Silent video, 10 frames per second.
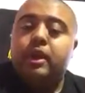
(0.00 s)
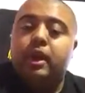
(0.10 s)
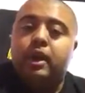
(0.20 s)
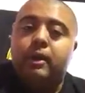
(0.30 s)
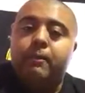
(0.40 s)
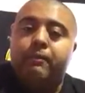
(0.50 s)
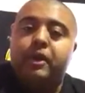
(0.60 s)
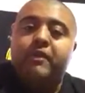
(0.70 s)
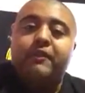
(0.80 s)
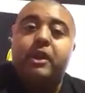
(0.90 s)

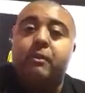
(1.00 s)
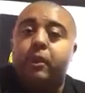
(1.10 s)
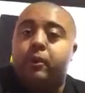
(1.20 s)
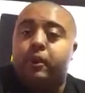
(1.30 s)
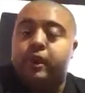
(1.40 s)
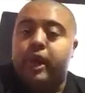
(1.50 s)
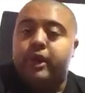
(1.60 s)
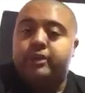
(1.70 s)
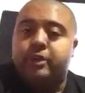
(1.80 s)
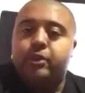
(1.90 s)
I invited my whole
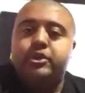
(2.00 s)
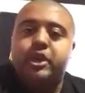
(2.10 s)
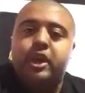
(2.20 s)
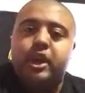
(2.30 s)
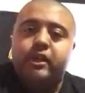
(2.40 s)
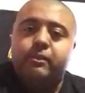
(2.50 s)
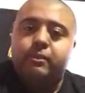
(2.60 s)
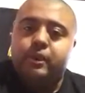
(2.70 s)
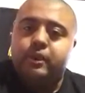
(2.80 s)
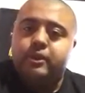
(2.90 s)
class. I wish I hadn't,
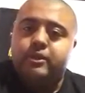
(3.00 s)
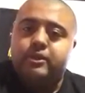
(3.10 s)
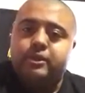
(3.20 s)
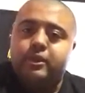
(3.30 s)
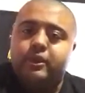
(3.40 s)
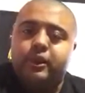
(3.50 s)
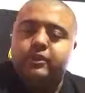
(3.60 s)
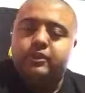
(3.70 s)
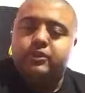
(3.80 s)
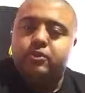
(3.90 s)
because, you know, that's
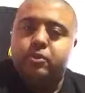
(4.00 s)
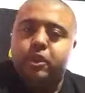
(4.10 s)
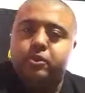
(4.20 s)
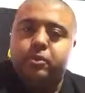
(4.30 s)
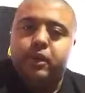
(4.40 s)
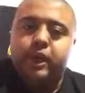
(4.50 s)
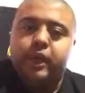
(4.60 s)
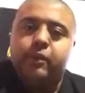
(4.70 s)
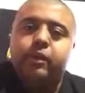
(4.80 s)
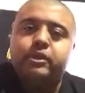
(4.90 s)
just too much, but, like,
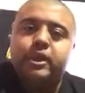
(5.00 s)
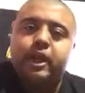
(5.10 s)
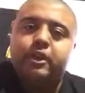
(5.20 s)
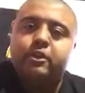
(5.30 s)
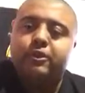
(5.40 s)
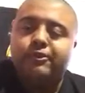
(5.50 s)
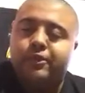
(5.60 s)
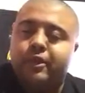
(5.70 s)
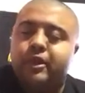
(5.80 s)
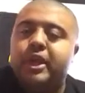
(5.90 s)
I wish that I could
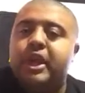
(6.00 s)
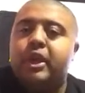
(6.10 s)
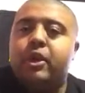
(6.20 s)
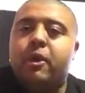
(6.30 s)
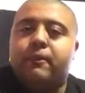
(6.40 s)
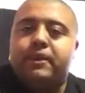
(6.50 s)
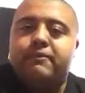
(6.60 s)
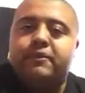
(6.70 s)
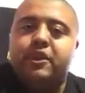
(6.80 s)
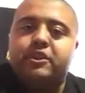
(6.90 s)
have, only
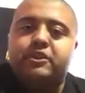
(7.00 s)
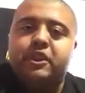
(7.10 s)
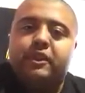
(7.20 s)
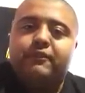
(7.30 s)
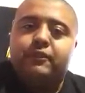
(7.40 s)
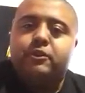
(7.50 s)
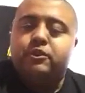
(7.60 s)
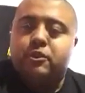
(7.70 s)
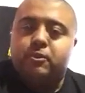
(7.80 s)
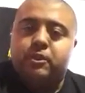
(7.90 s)
invited just, like, a few
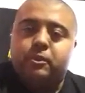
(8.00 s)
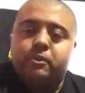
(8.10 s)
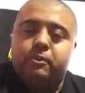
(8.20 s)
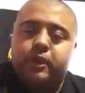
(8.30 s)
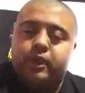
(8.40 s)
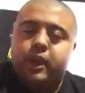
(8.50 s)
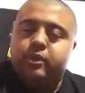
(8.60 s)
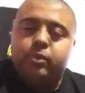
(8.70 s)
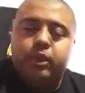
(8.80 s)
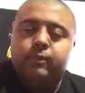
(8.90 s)
certain people in my
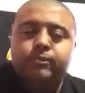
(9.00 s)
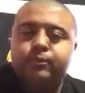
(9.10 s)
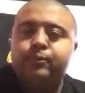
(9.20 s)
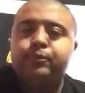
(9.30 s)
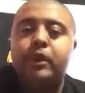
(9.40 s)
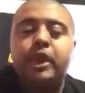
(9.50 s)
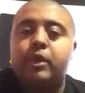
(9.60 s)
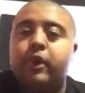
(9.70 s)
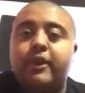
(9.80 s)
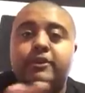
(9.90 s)
class, but,
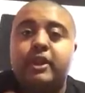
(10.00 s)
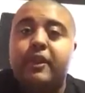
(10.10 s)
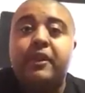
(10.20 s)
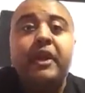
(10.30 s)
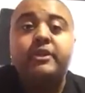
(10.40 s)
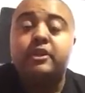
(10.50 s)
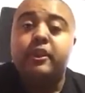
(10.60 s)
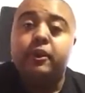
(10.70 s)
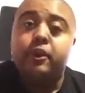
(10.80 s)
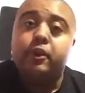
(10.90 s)
anyways, that's
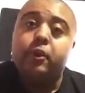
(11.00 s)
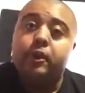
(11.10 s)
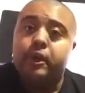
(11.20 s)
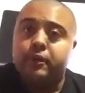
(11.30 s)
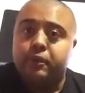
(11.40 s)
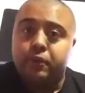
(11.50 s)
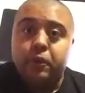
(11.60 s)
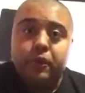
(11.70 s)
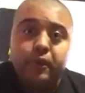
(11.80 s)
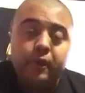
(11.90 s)
neither nor here
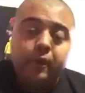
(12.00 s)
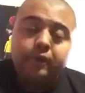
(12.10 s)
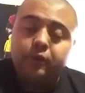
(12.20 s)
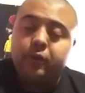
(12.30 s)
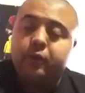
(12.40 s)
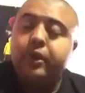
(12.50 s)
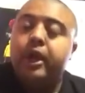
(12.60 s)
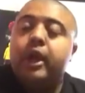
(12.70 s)
nor there, so.